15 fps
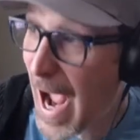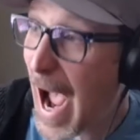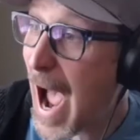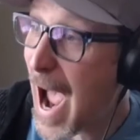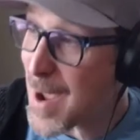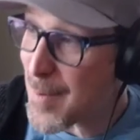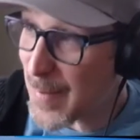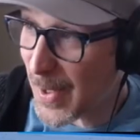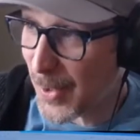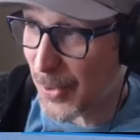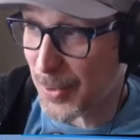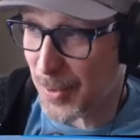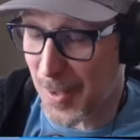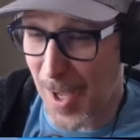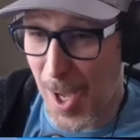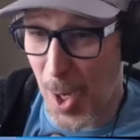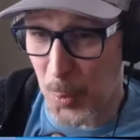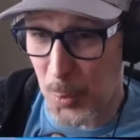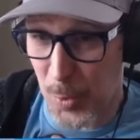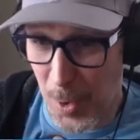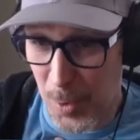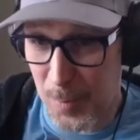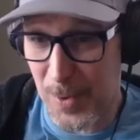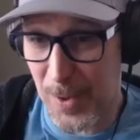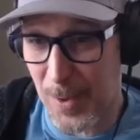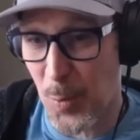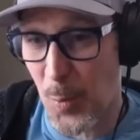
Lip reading: I build a road book,